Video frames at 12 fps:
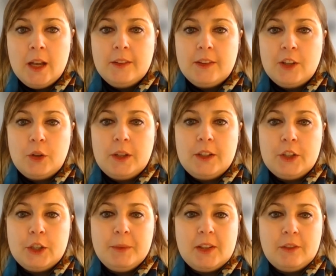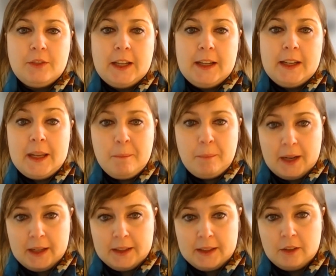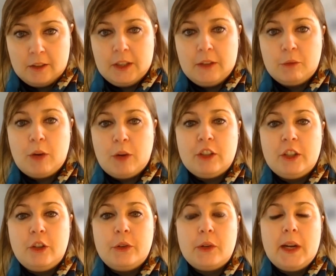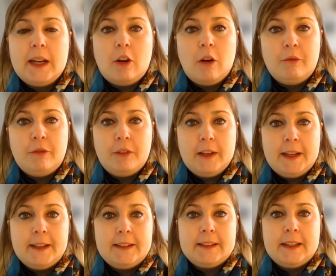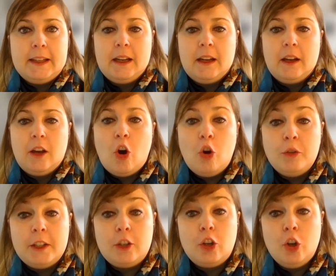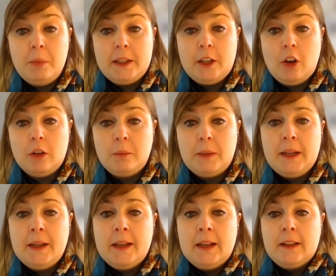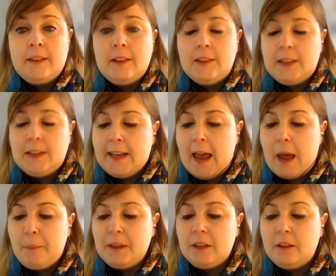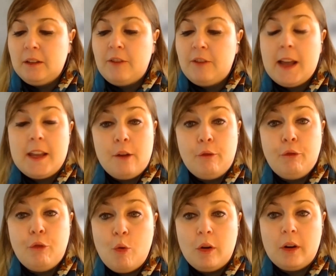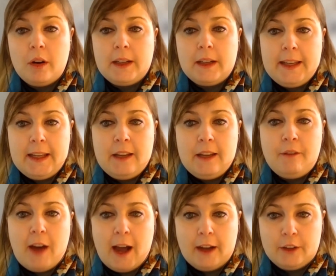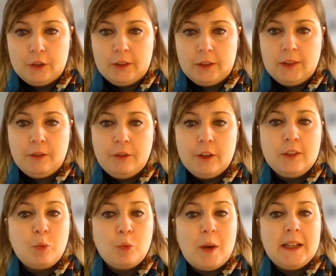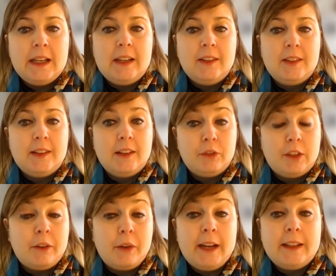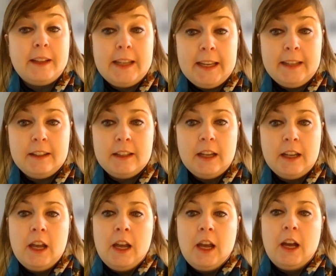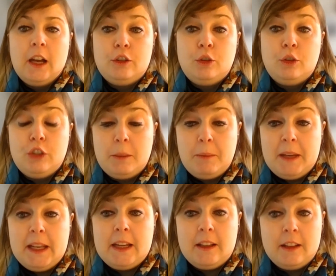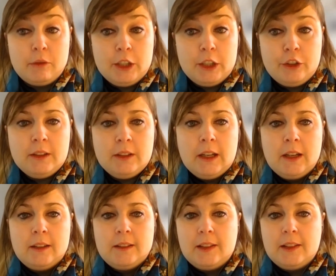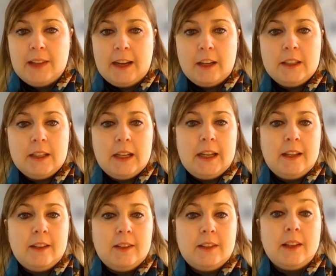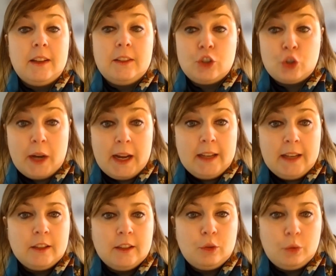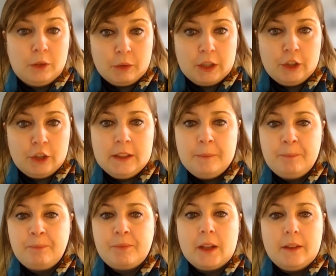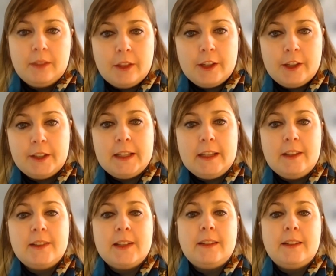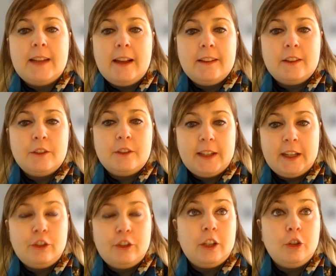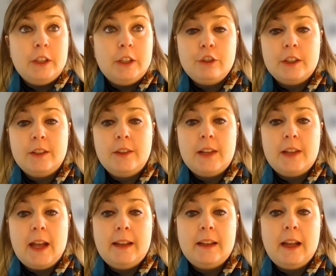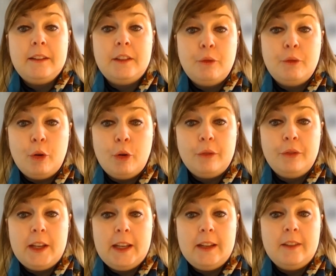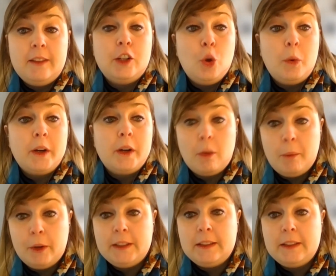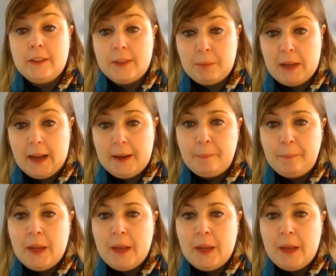So in terms of the impact of the Russian-Ukraine conflict on the global economy, this can happen via four key factors. The first one is the direct hit to GDP in the region. The second is trade to the region. The third is tighter financial conditions. And the fourth is lower commodity supply.